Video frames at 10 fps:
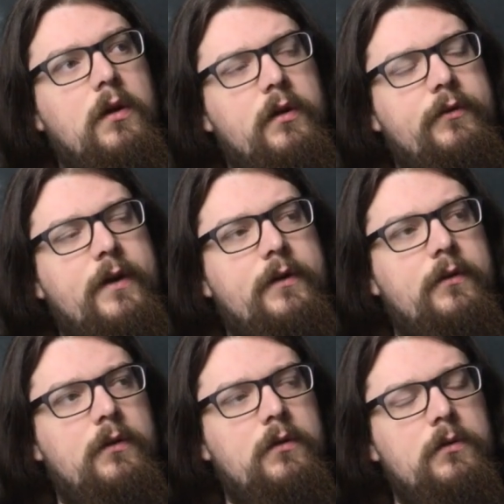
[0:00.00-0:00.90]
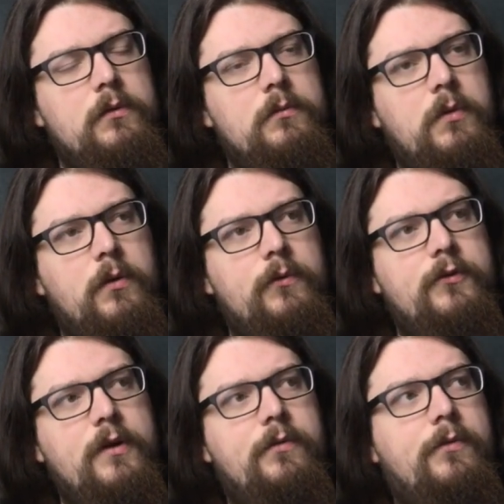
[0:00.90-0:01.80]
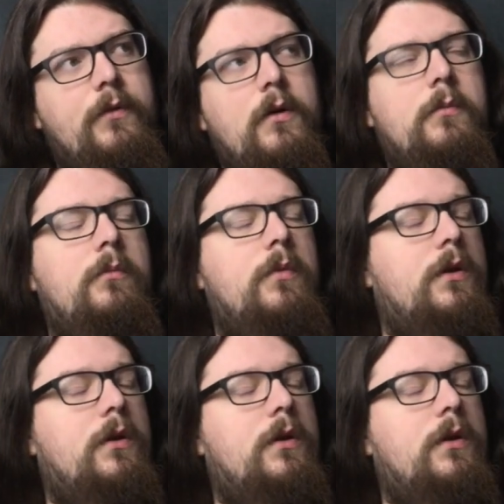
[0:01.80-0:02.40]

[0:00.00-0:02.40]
I've had mochi from